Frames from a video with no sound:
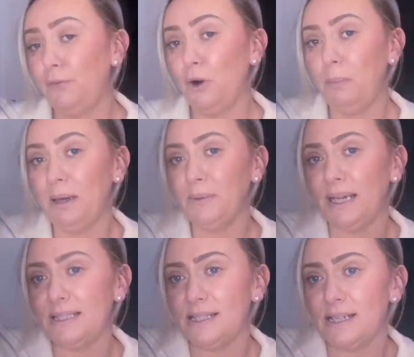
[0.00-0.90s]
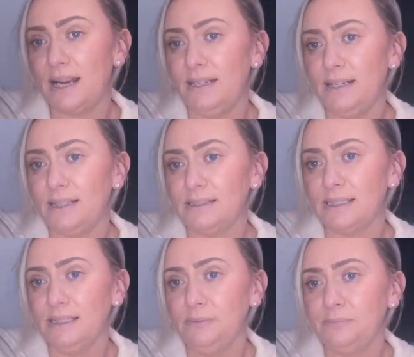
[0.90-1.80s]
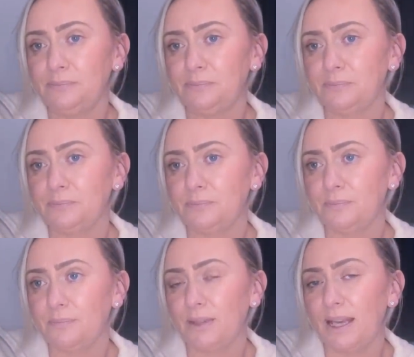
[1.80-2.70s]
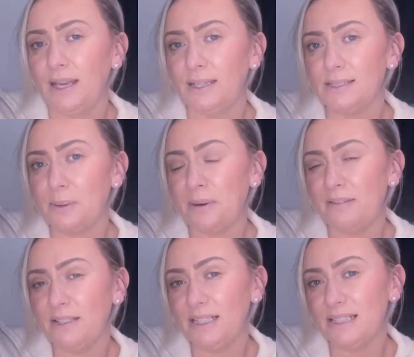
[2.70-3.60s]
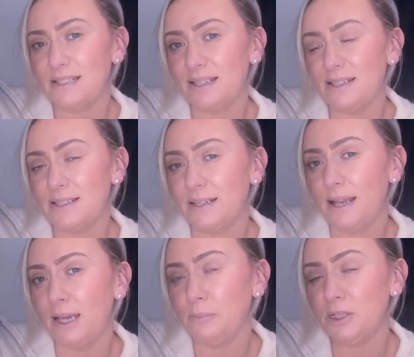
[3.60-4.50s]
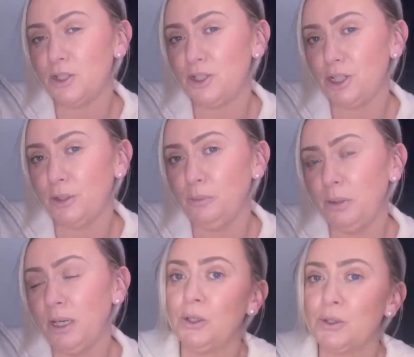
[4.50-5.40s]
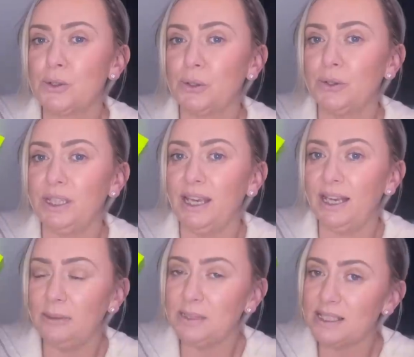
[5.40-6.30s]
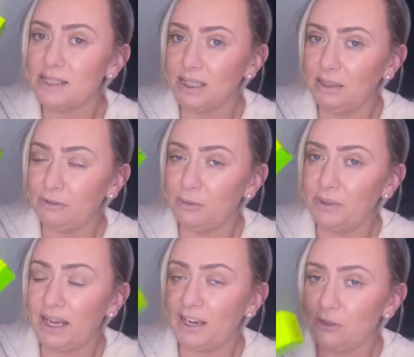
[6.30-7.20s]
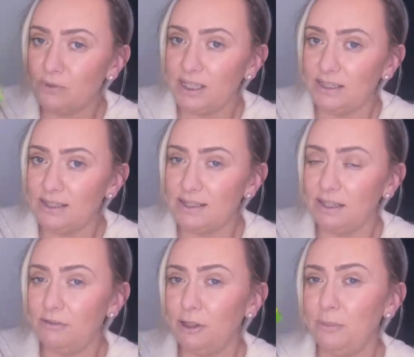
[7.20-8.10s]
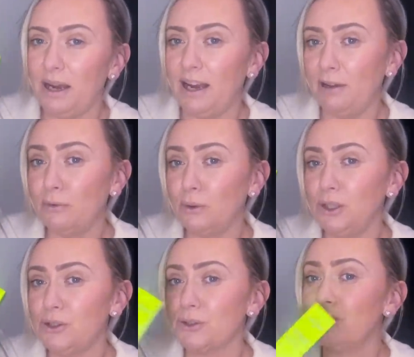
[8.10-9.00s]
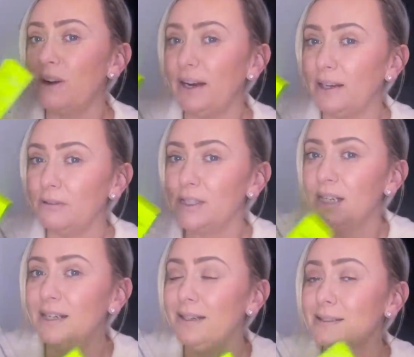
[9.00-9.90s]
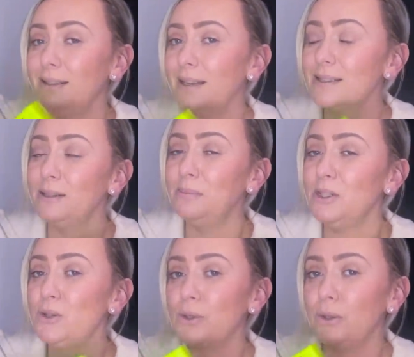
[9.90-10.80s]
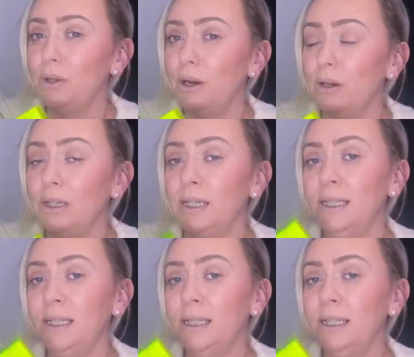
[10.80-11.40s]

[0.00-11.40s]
£4.99 in Aldi and apparently this is an Elemis dupe. So the Elemis serum, the hydrating serum, I've only just run out. It's lasted me so long.